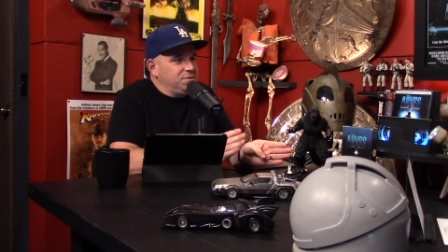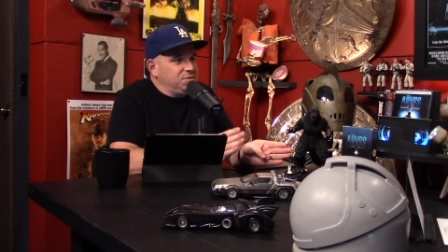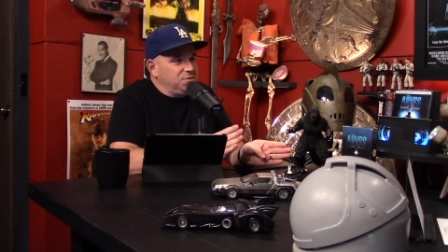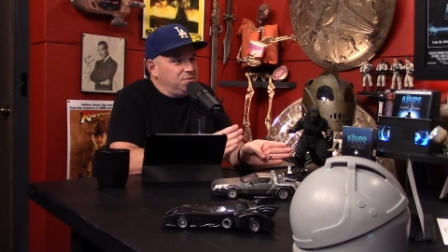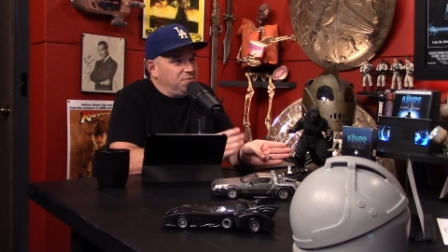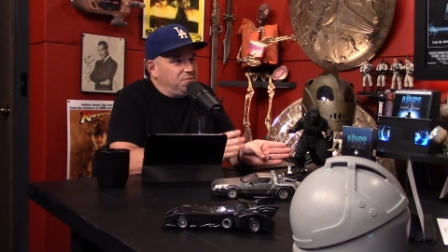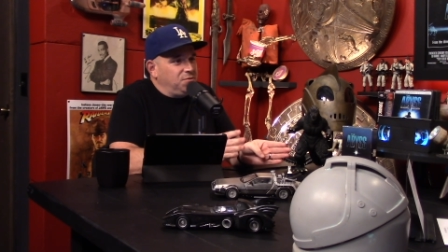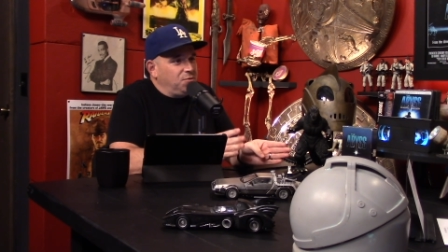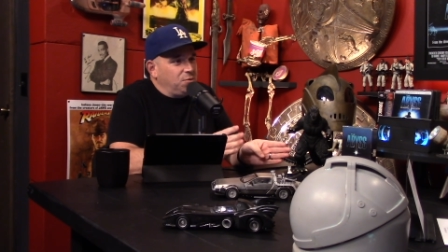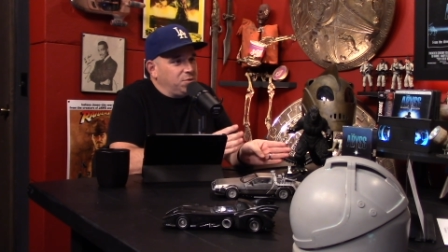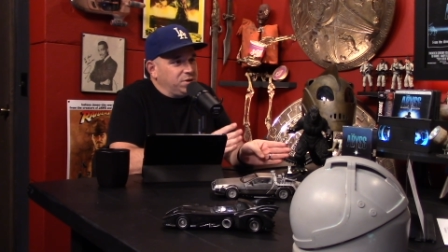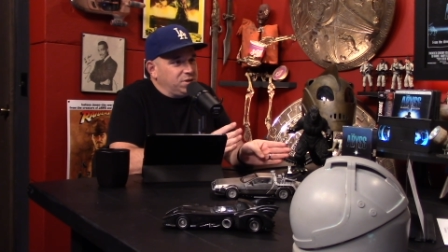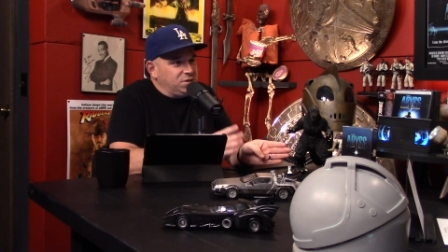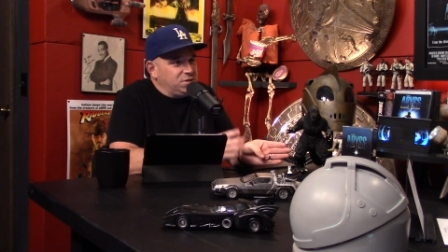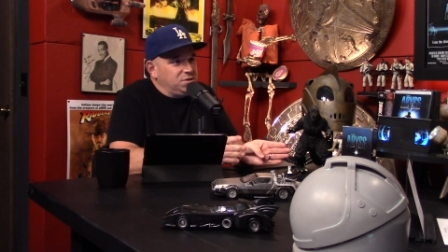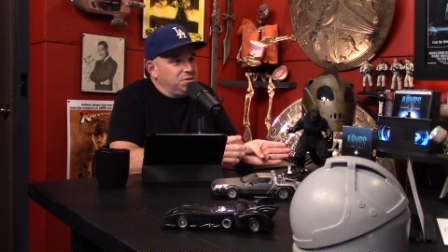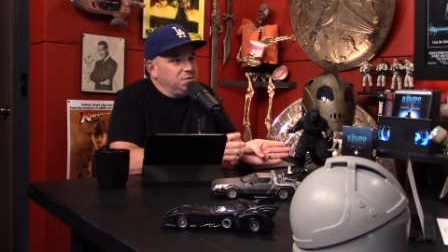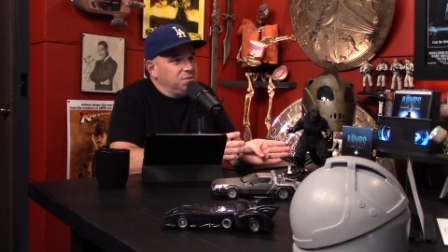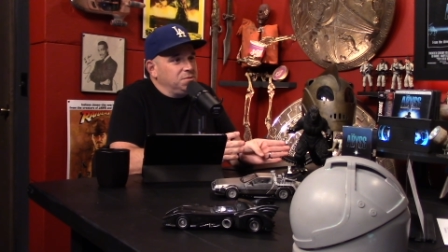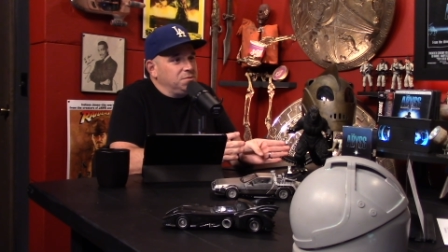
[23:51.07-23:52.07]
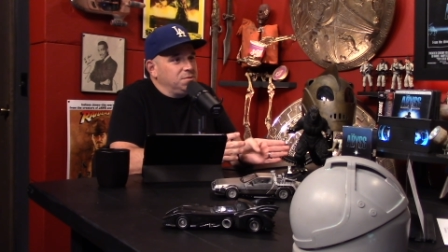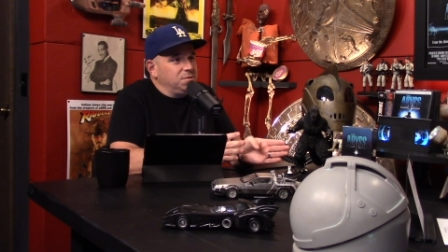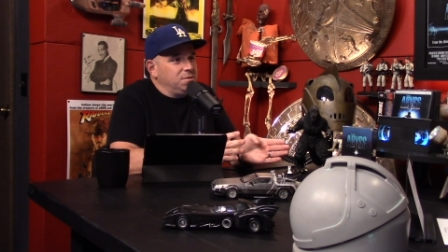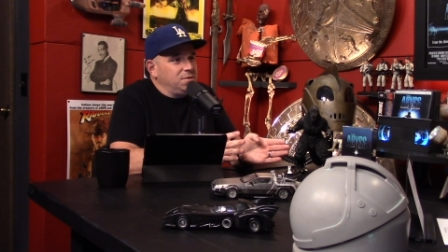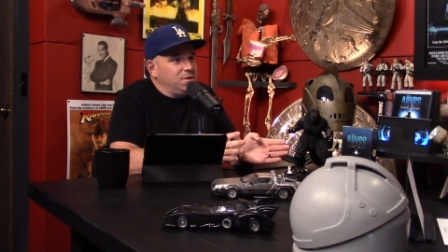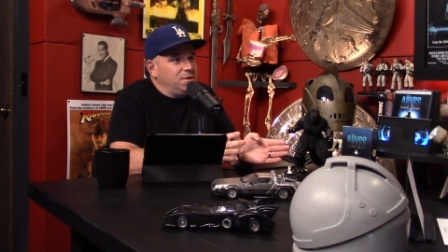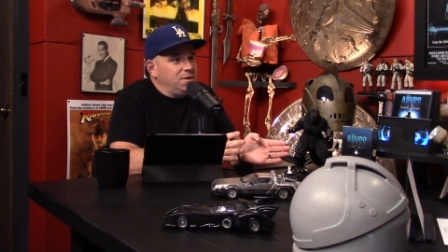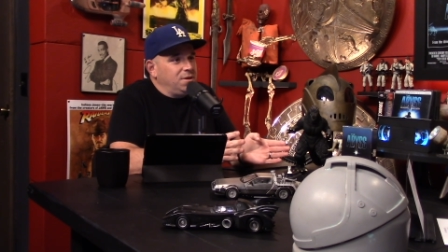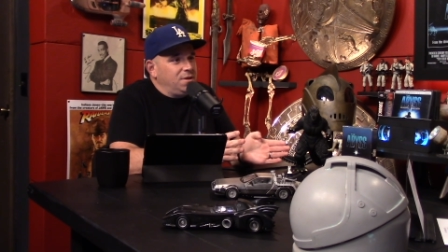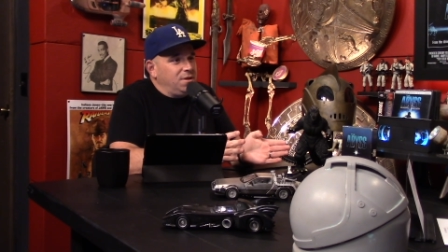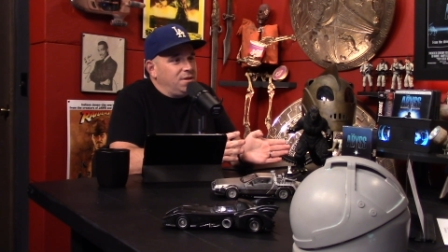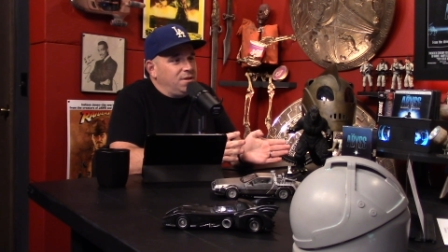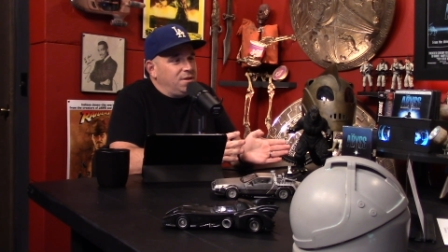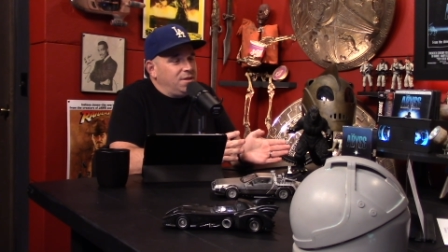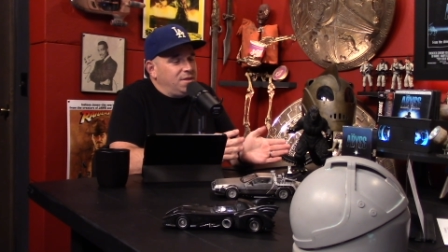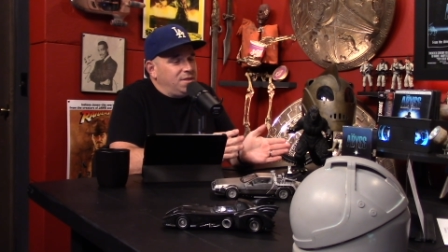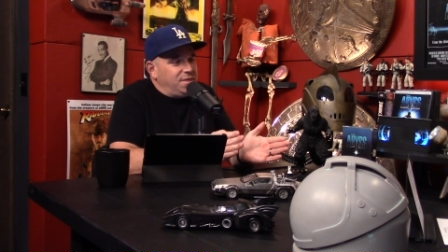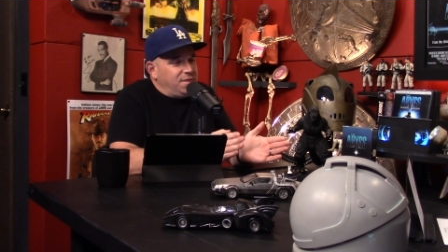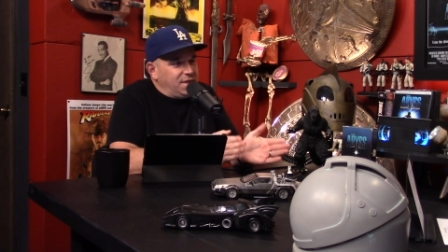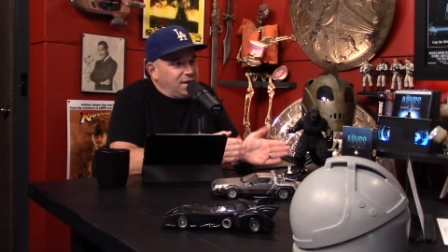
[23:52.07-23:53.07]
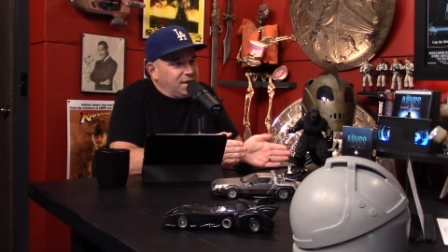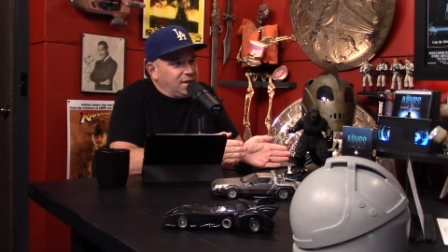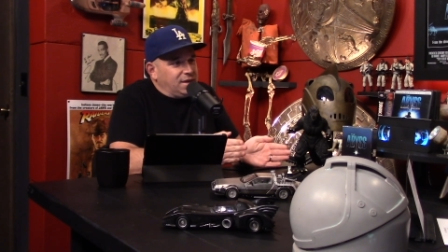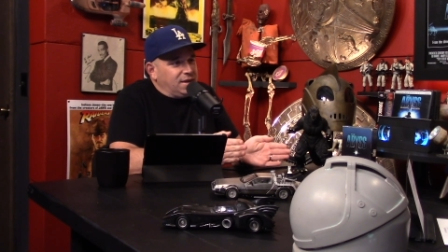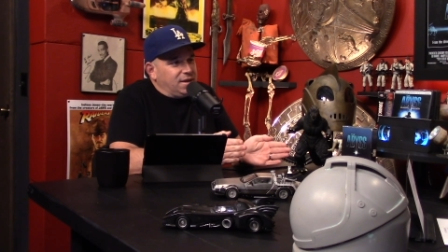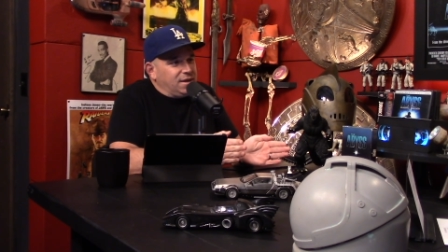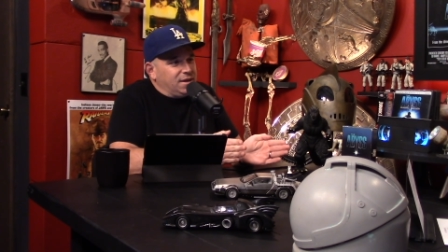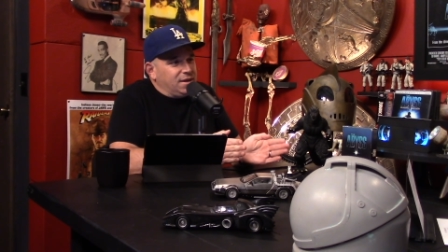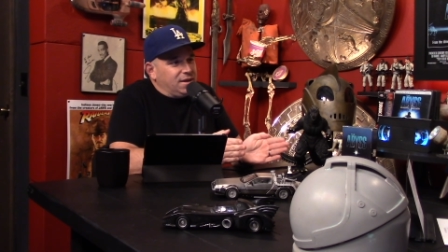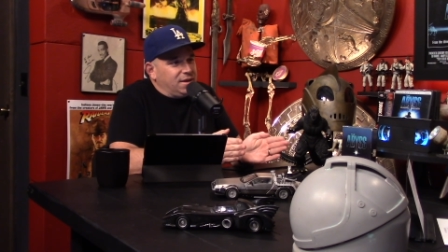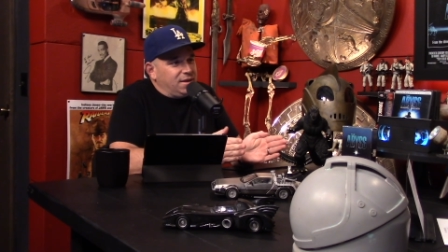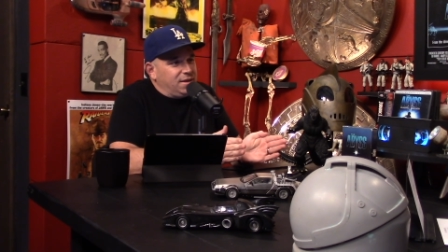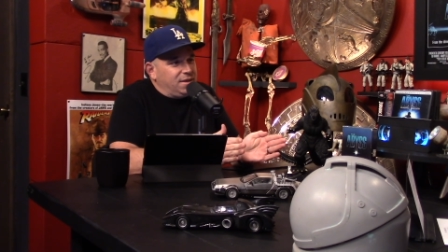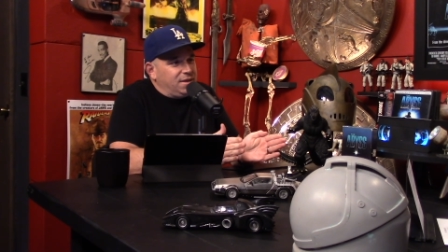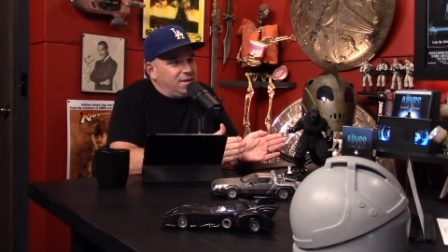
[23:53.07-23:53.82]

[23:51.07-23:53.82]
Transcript: to 42 thinking